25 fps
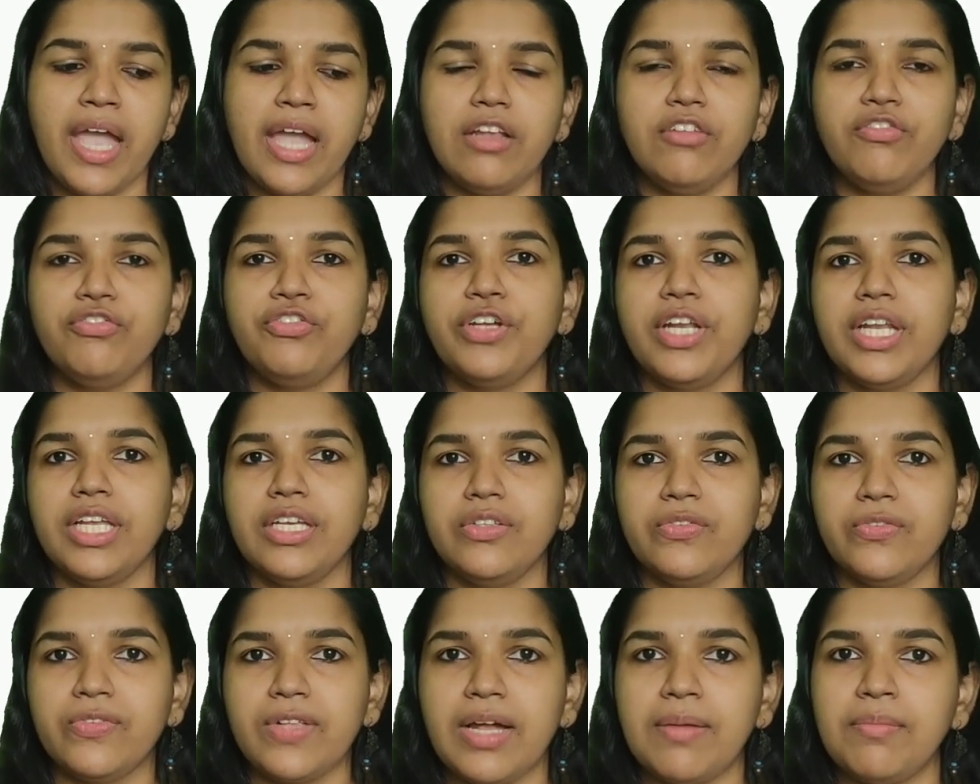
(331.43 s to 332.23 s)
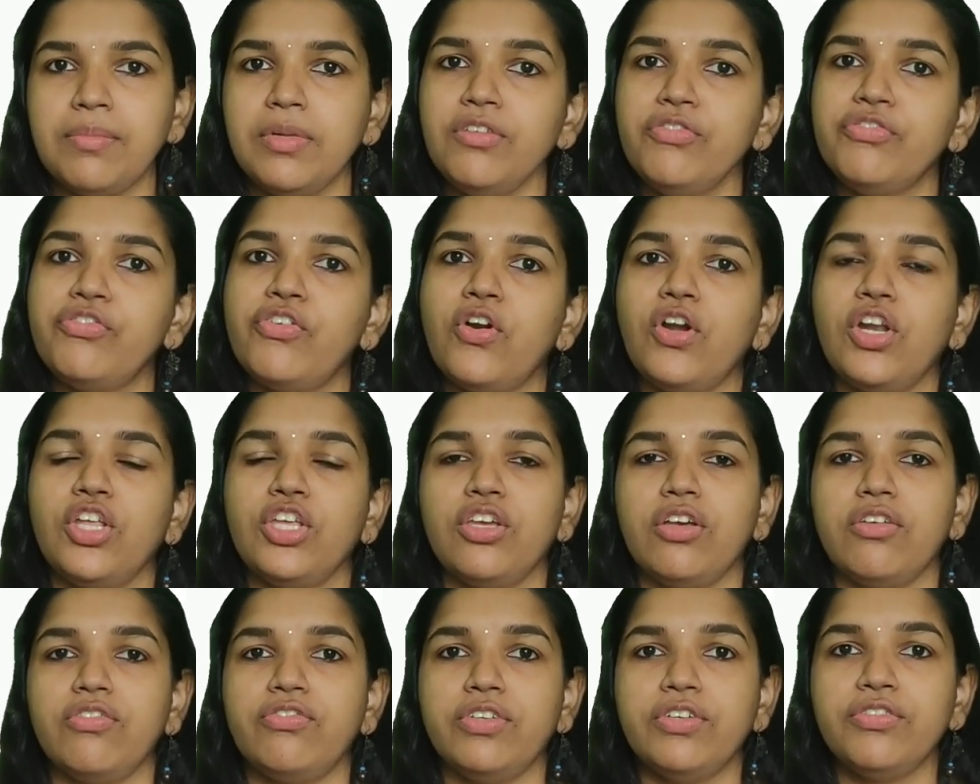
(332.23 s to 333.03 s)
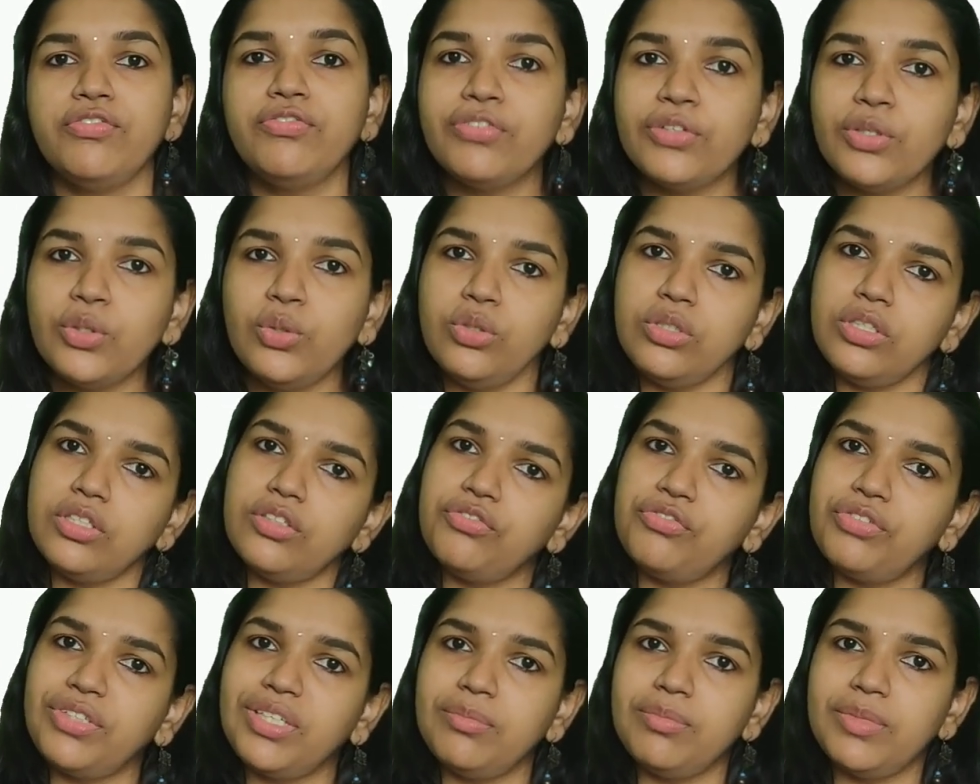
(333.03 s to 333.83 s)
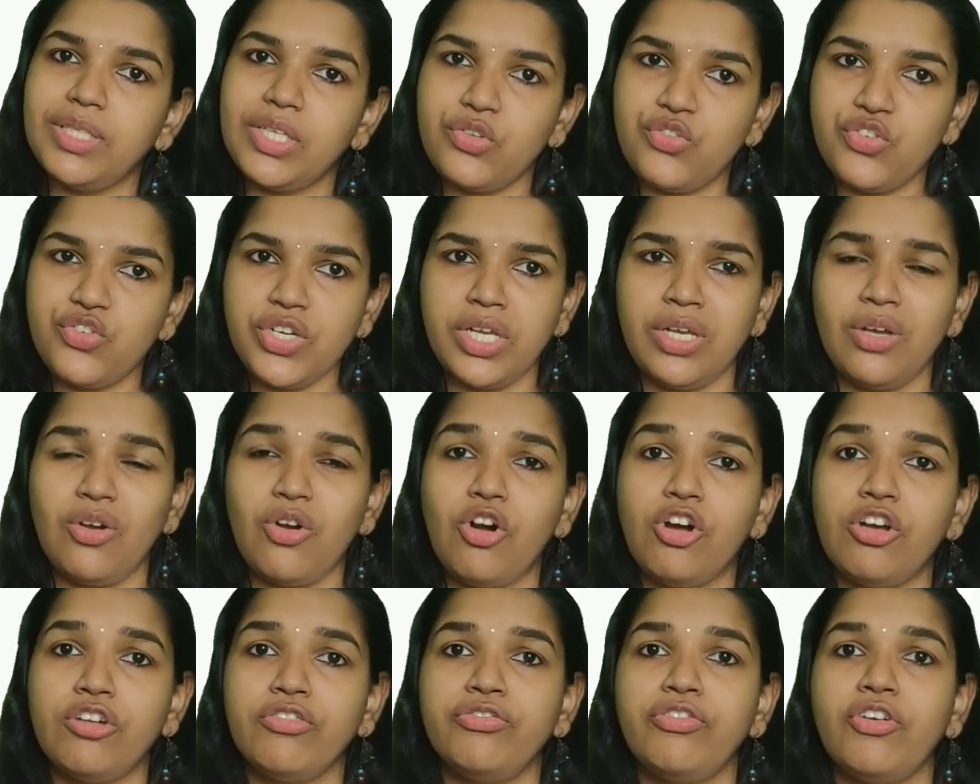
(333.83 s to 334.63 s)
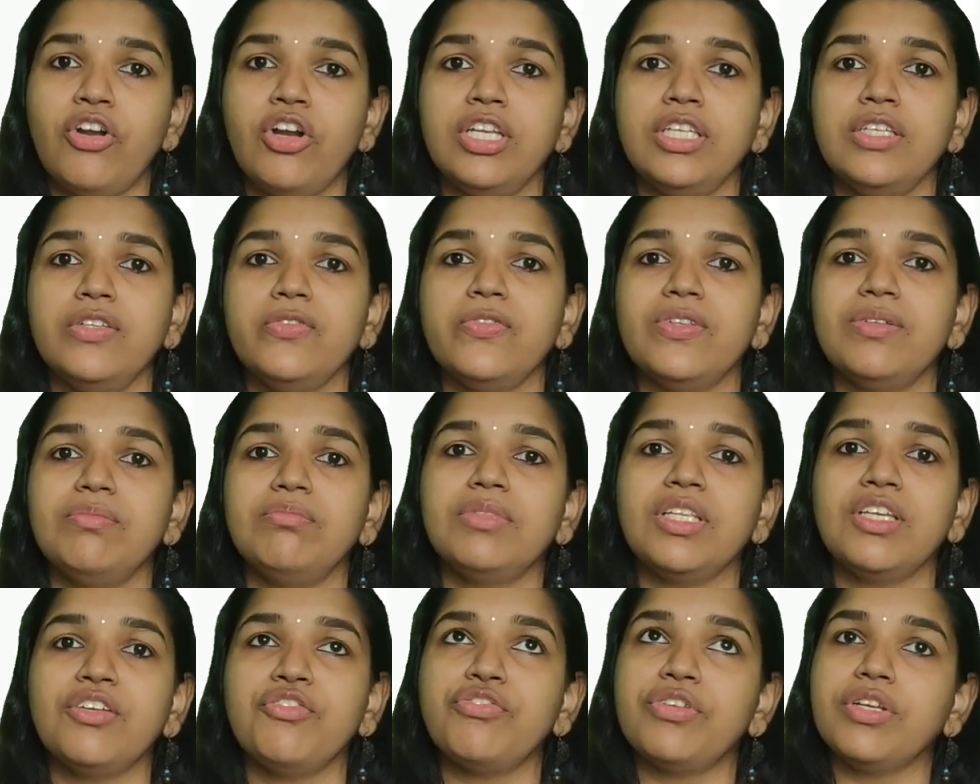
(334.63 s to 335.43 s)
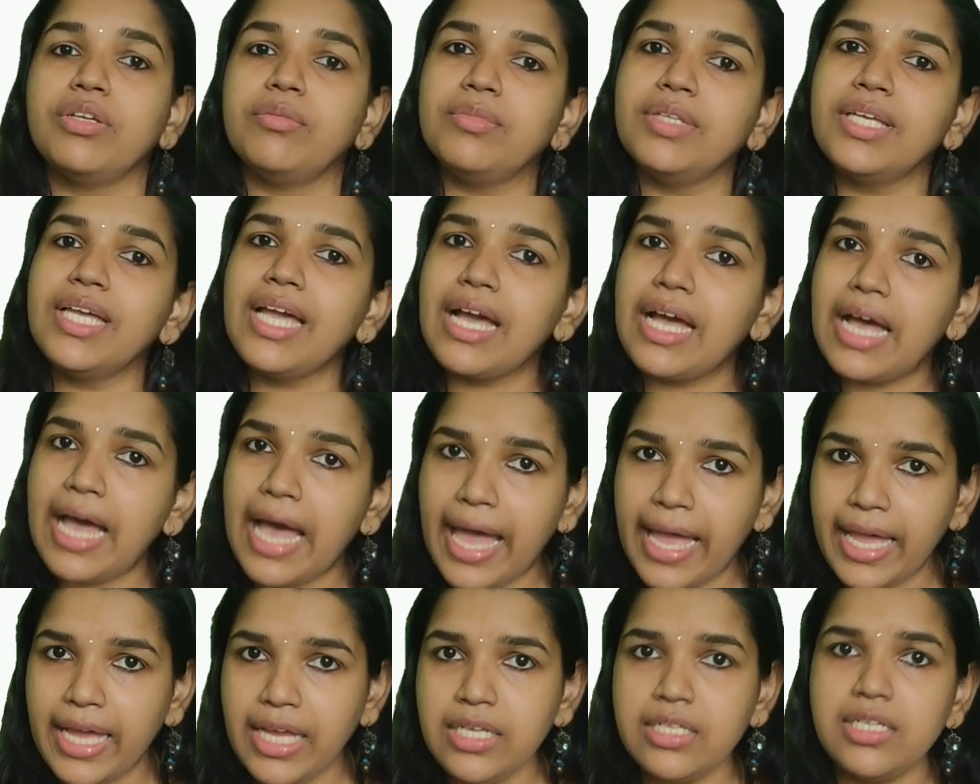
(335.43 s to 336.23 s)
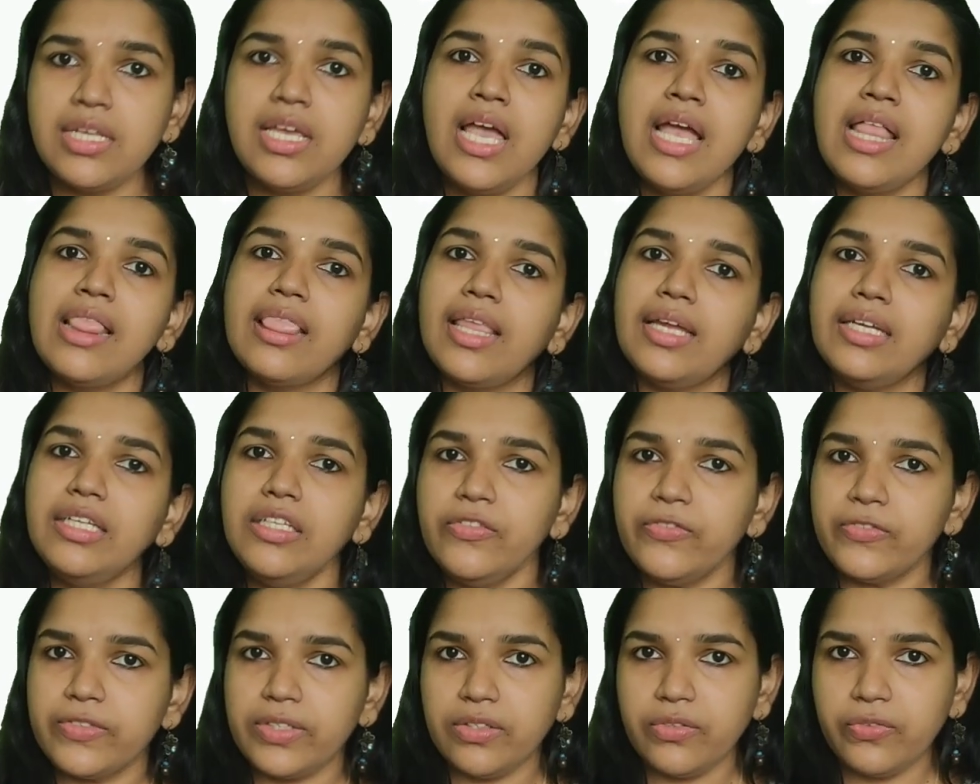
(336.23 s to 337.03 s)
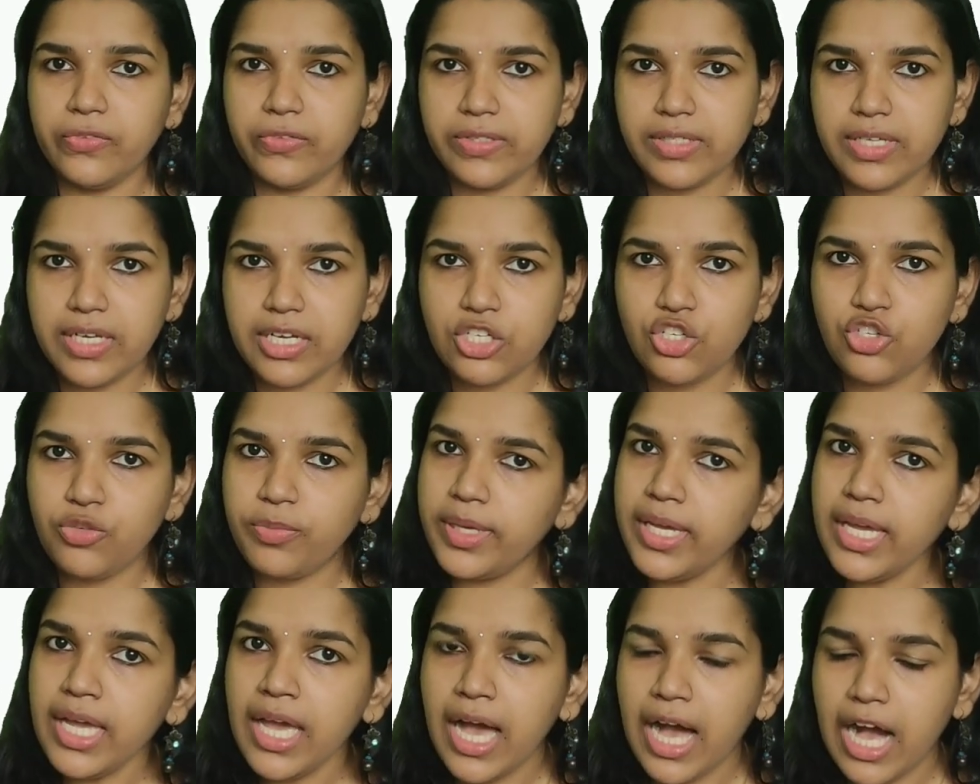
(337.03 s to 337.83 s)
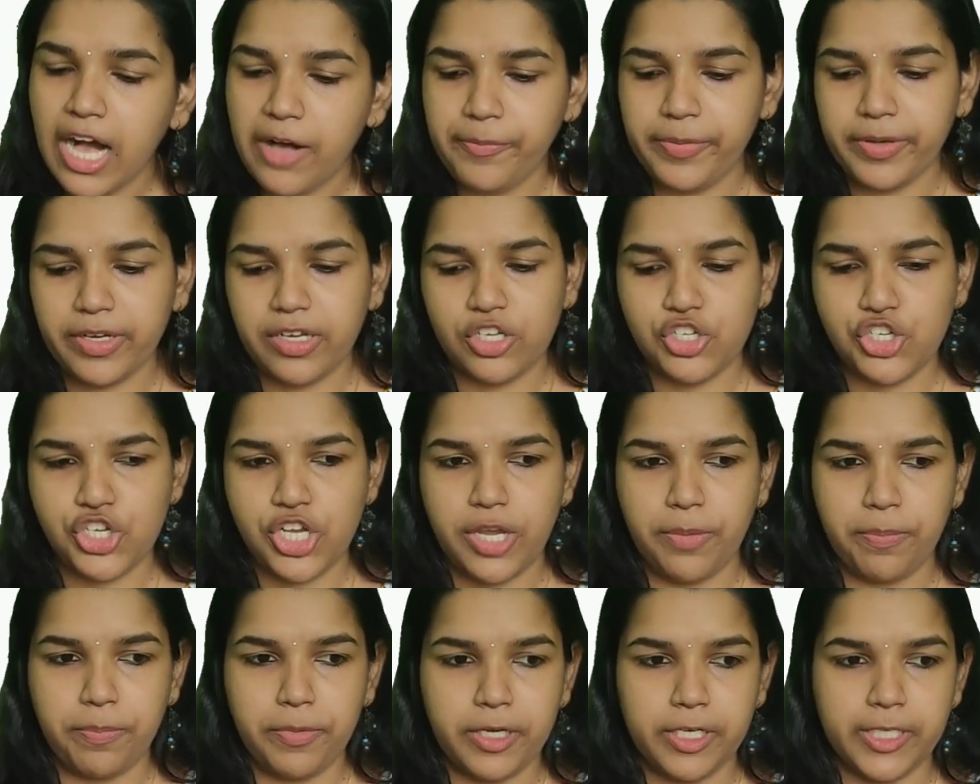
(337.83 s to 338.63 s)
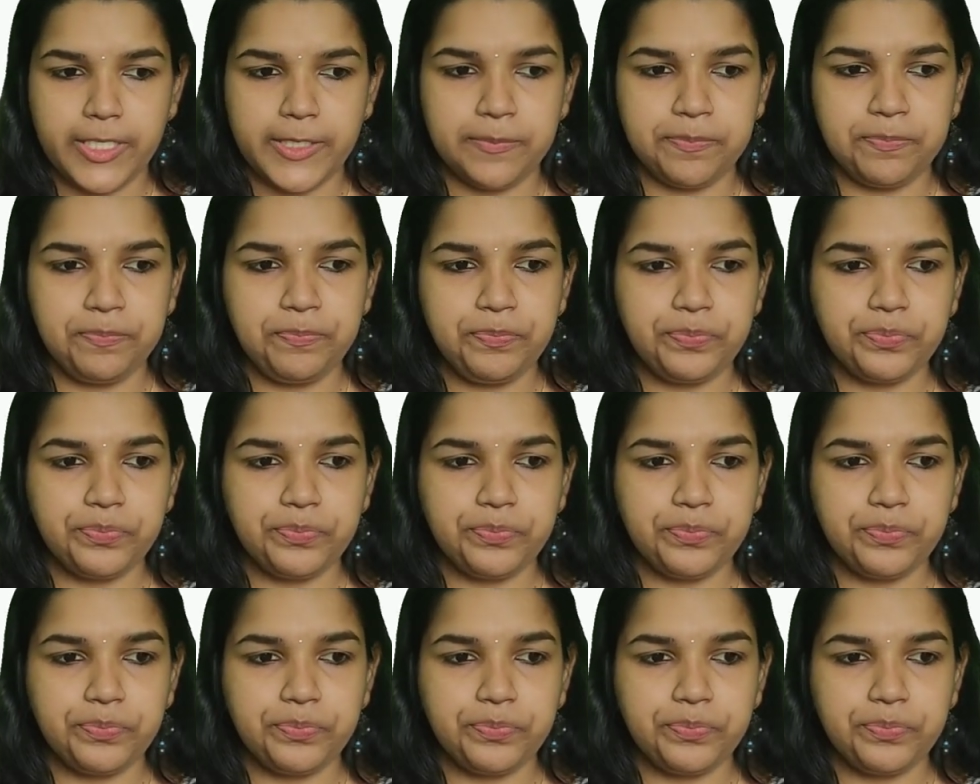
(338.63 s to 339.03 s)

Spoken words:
And for example, falling of a fruit from the tree or falling something from the height, that is considered to be Apakshepana.